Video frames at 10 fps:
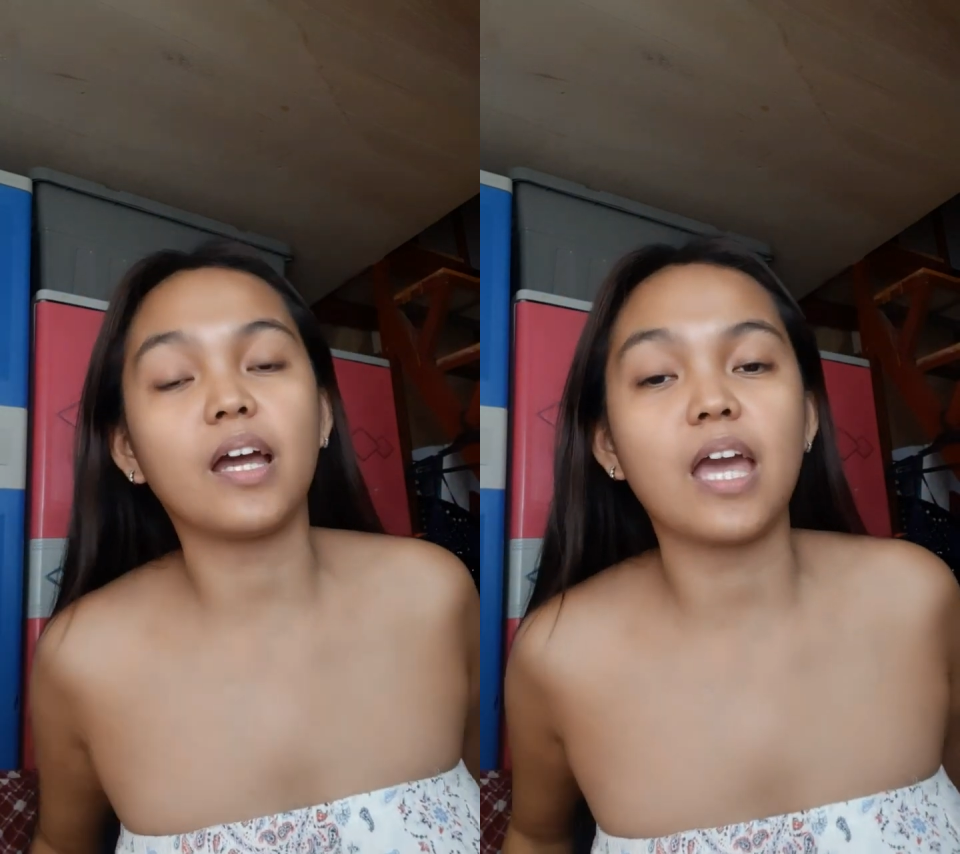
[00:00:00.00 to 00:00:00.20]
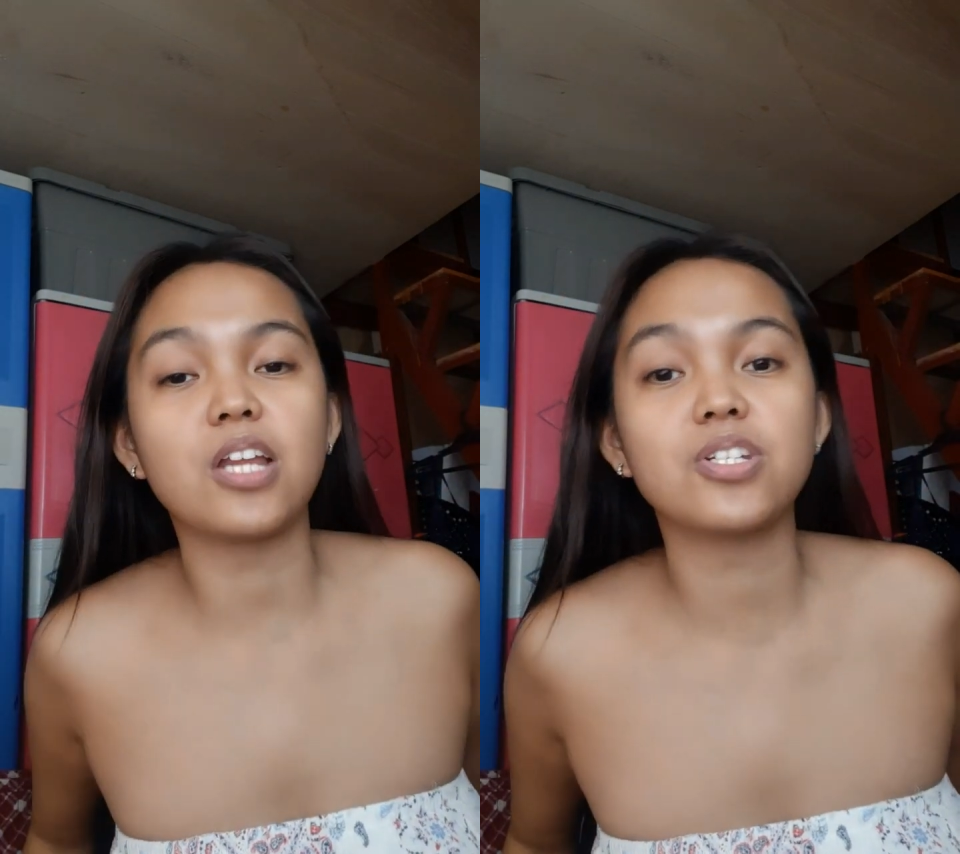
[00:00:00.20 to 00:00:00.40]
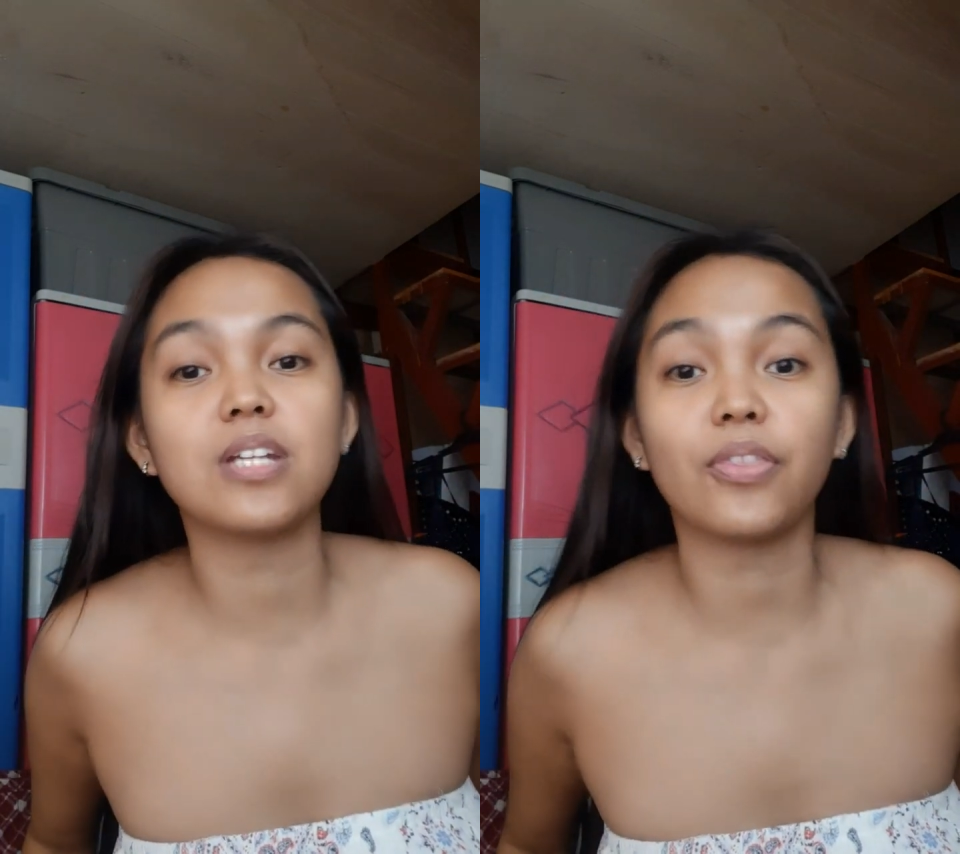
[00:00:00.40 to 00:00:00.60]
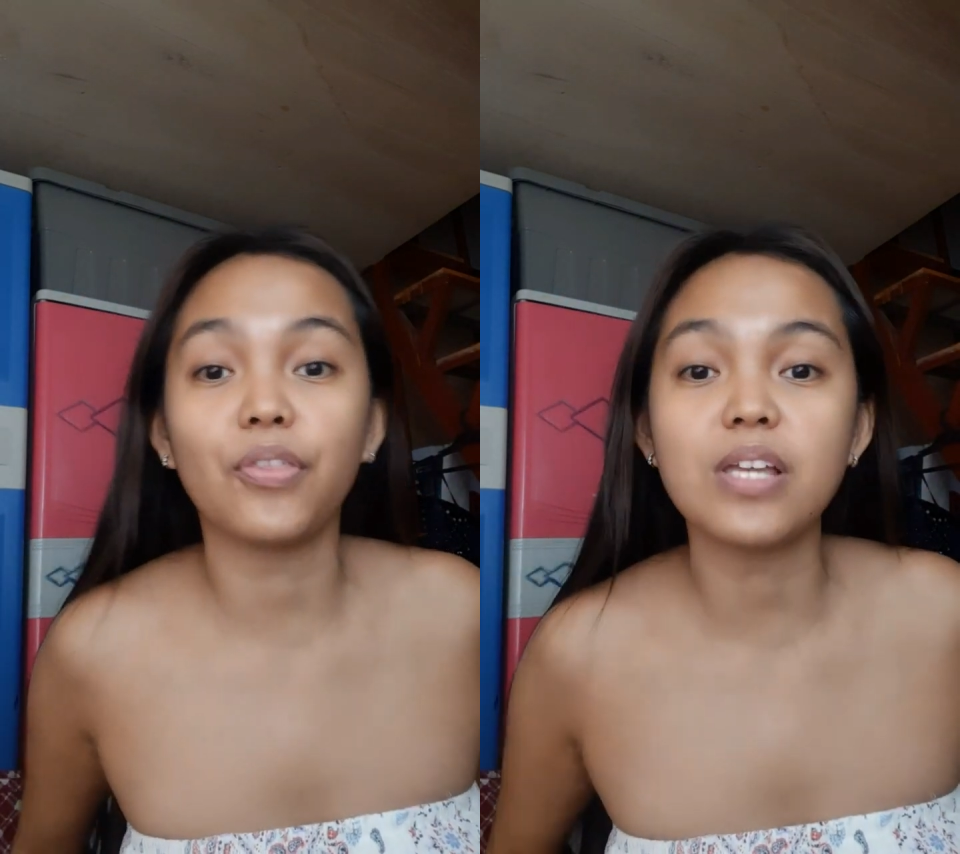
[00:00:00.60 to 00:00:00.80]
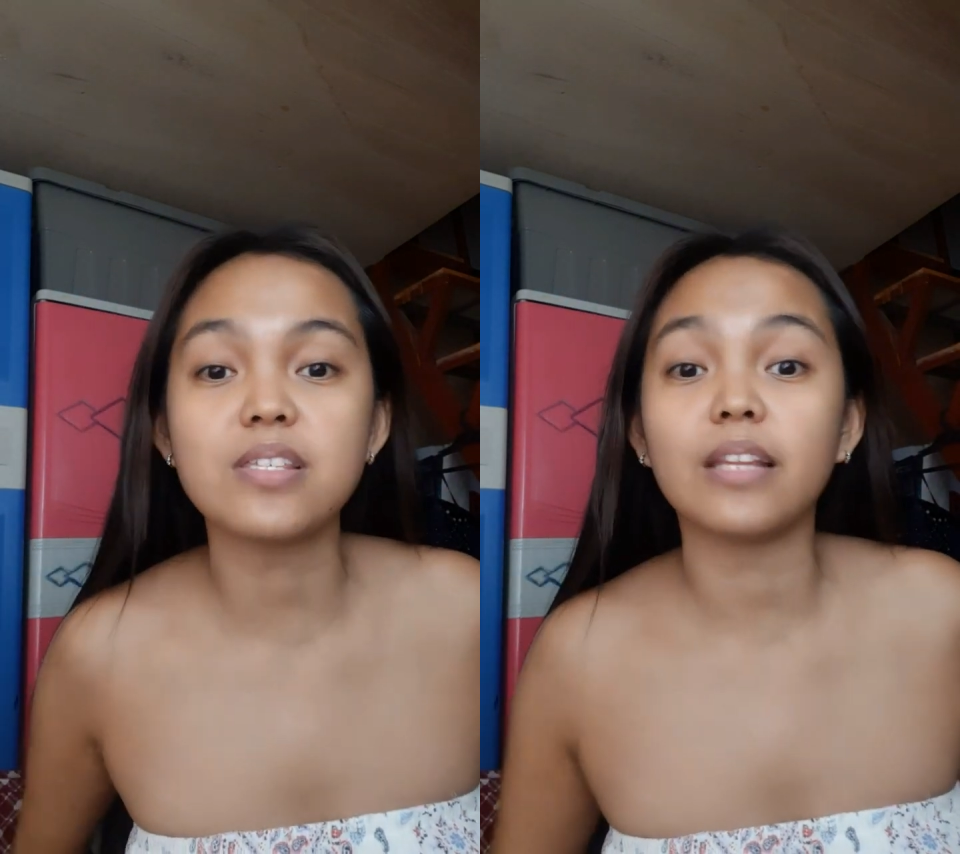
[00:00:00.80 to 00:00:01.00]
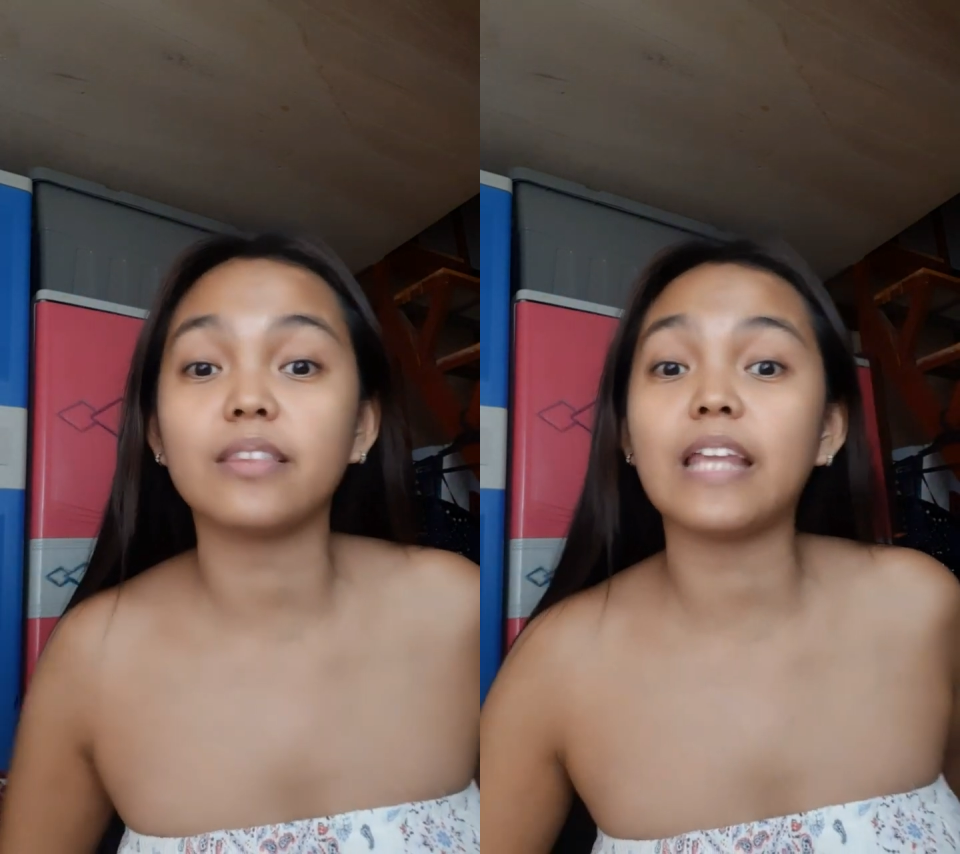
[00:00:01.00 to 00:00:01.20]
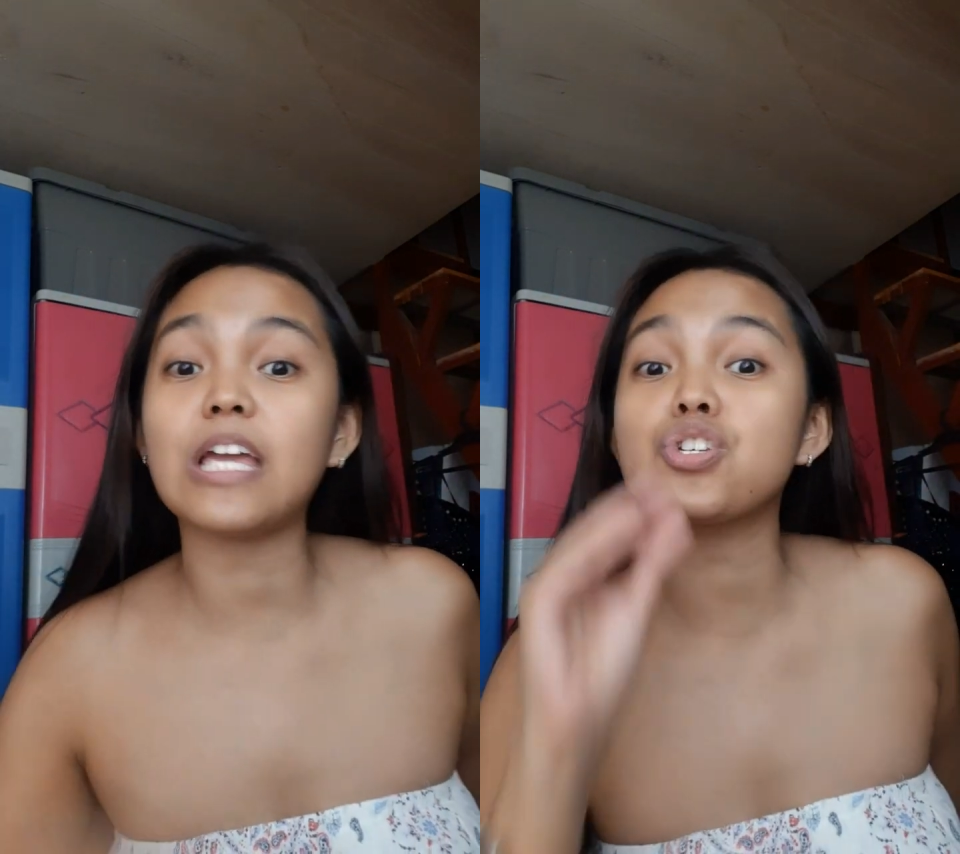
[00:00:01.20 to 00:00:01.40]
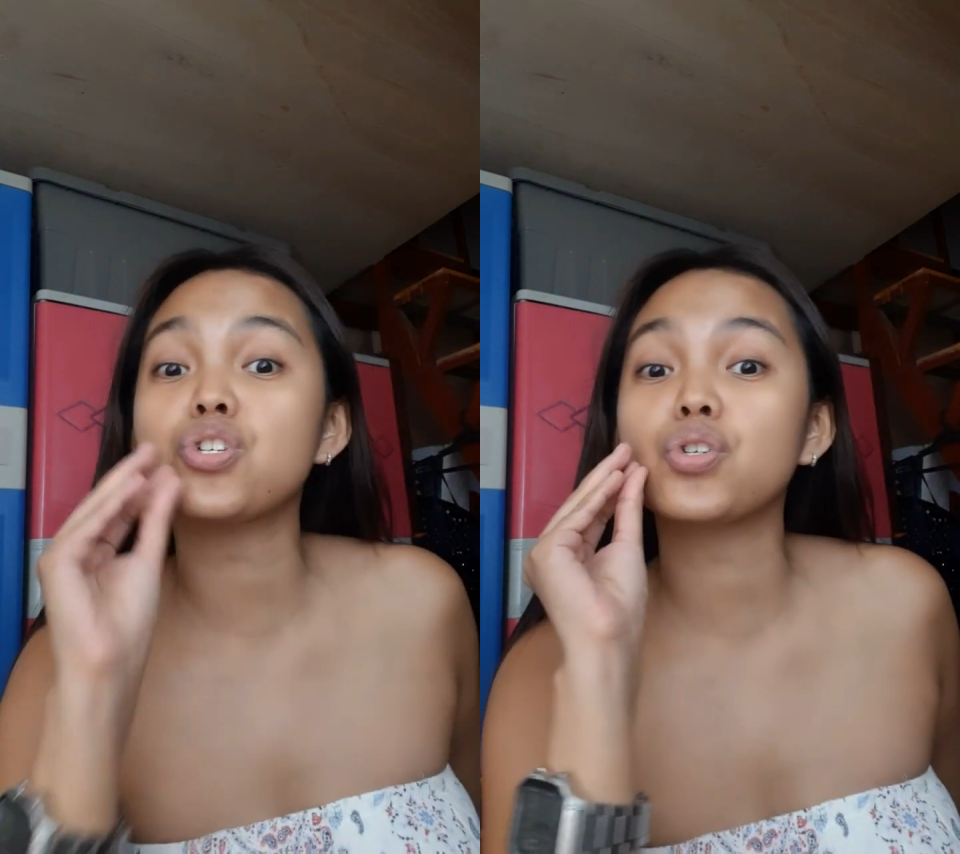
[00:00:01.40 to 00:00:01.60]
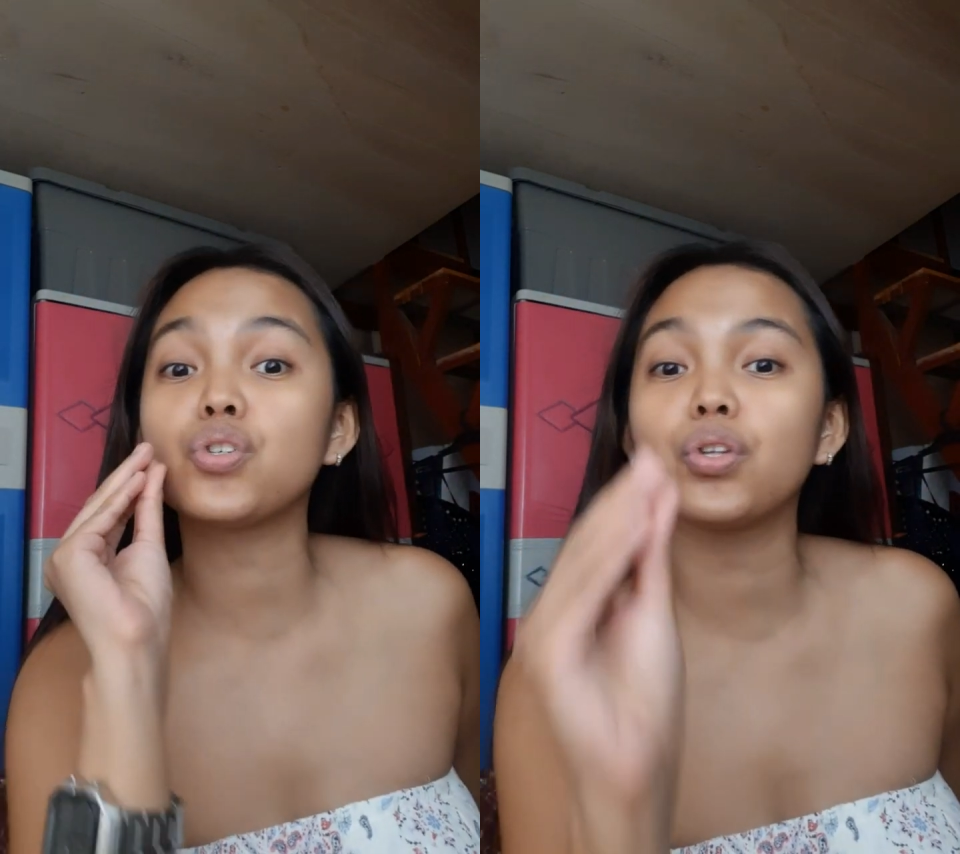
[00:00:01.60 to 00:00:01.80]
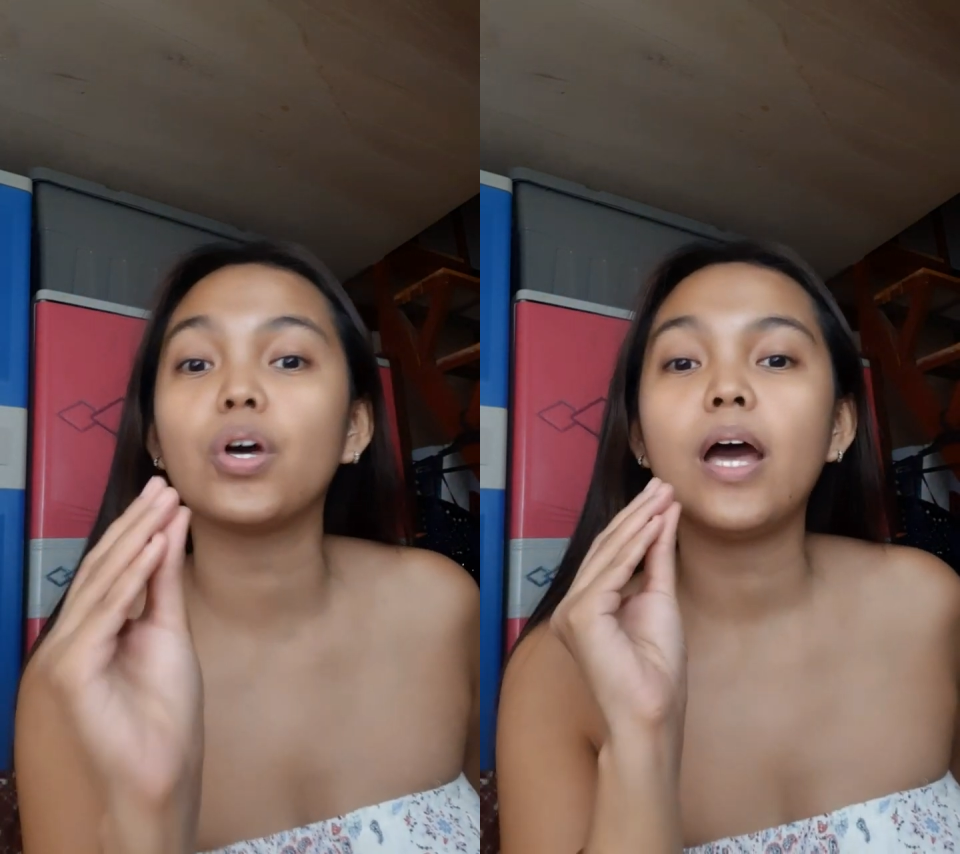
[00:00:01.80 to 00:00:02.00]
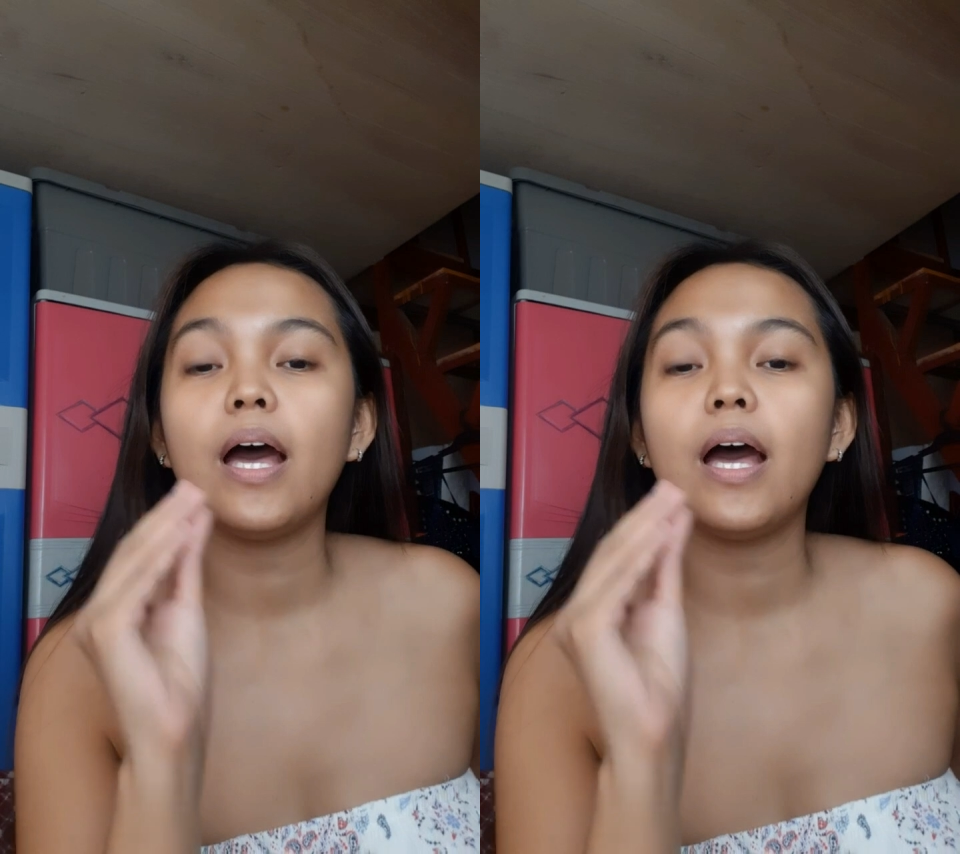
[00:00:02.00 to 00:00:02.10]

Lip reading: age the things that they should